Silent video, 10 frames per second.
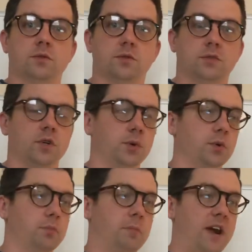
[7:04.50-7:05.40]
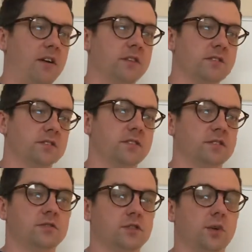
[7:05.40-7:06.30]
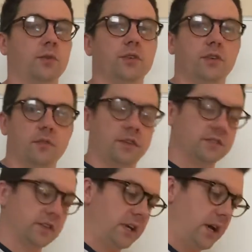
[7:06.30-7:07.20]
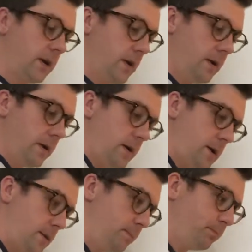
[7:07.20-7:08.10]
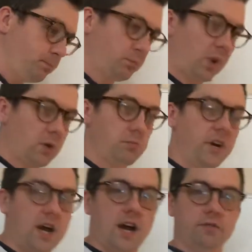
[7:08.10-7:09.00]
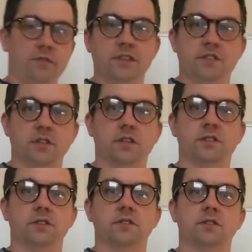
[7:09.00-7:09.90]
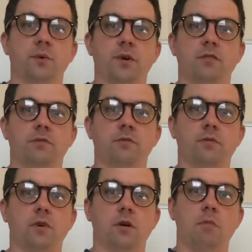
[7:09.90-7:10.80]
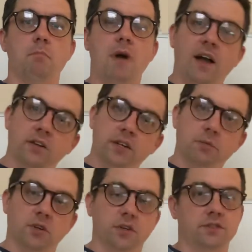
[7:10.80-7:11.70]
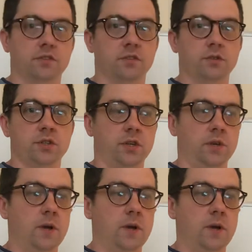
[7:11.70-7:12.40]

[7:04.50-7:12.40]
two parents and children and things like that. But obviously this is sort of a malleable institution.